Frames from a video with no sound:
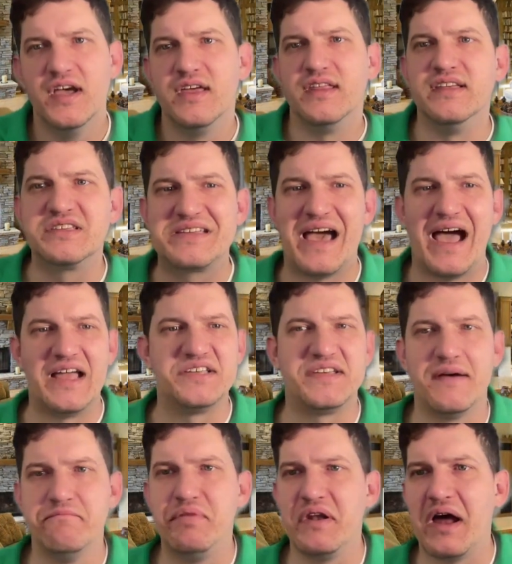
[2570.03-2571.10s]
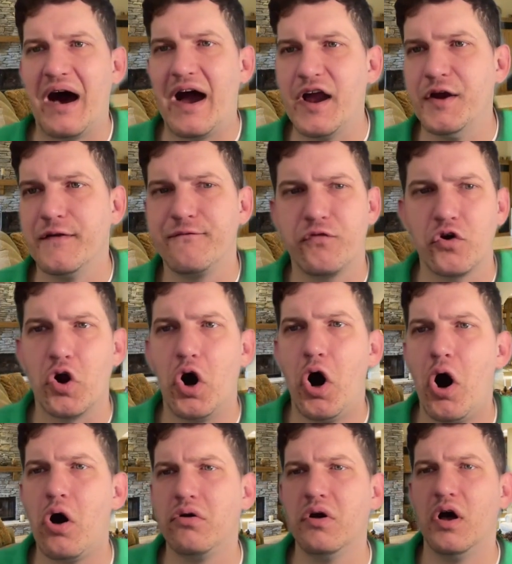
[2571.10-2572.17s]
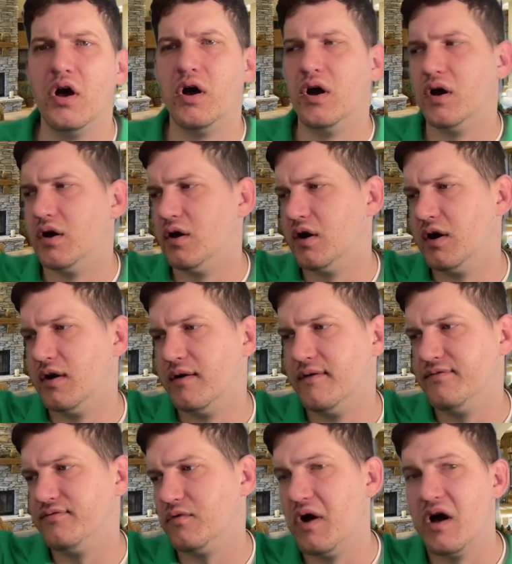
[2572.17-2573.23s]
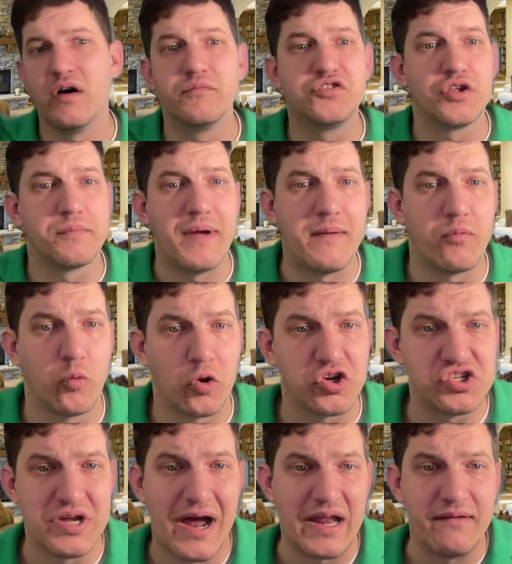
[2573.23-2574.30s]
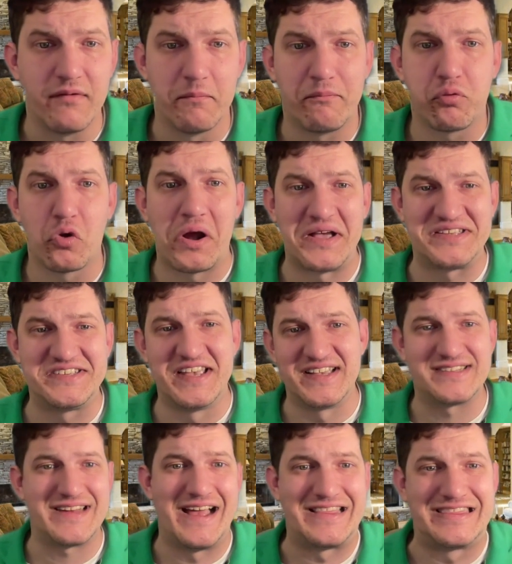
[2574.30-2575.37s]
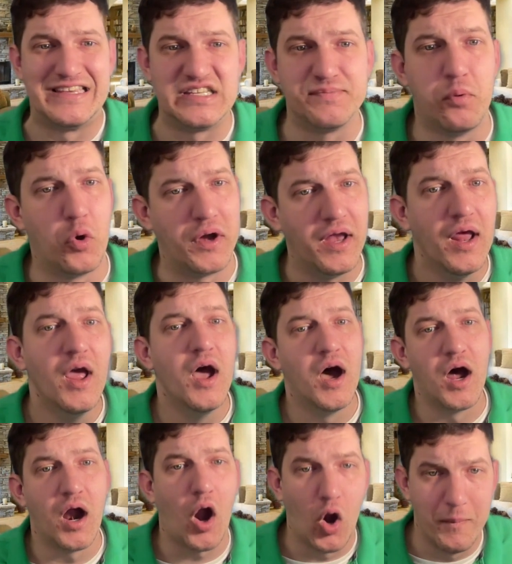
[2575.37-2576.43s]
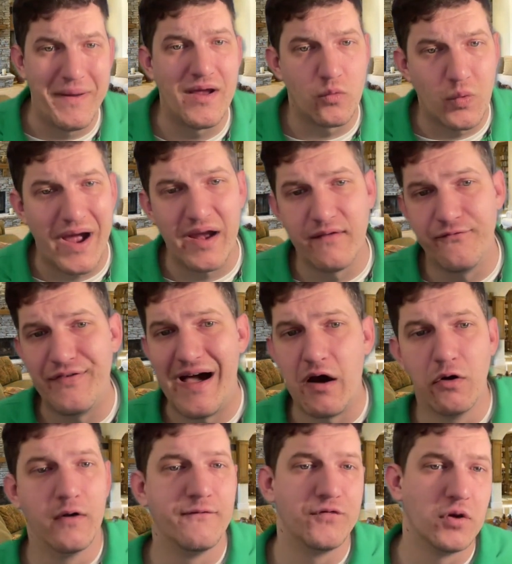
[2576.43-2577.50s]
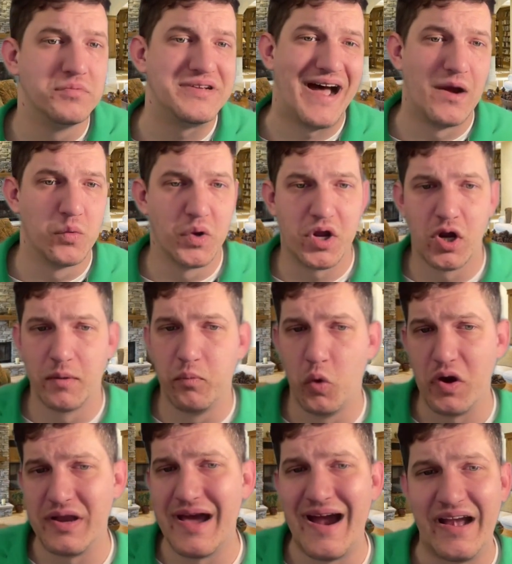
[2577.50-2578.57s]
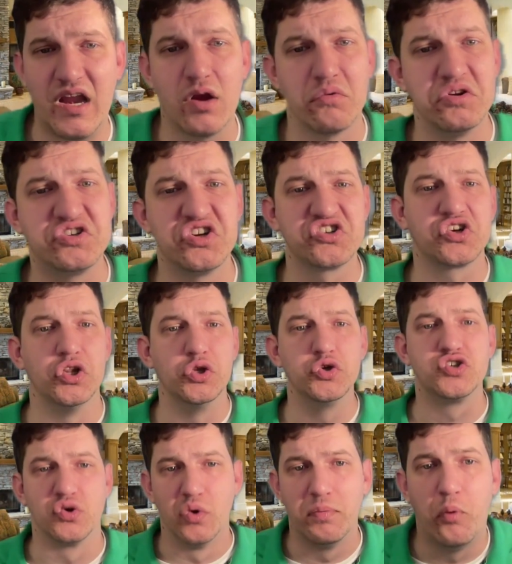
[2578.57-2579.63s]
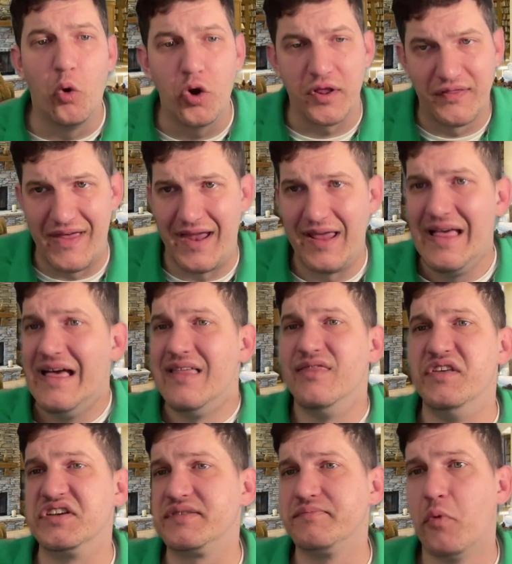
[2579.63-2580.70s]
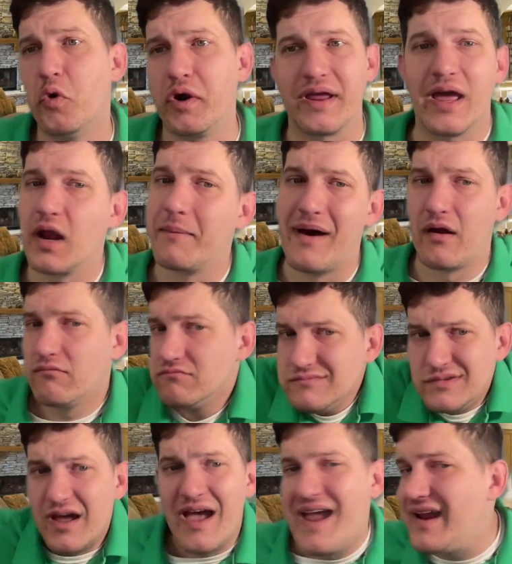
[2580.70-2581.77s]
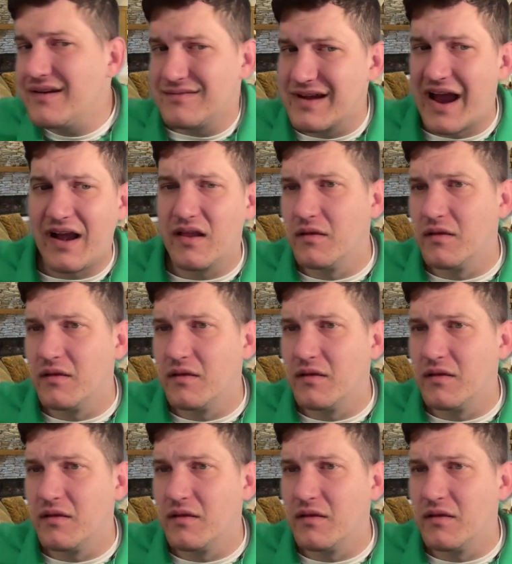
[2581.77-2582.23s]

these guys have been hired for all of, well, I'm sure sure the paperwork's not even processed at this point. Our man Ryan Fowler from Tide 100.9 here in Tuscaloosa reported that this morning at about 8, 9 in the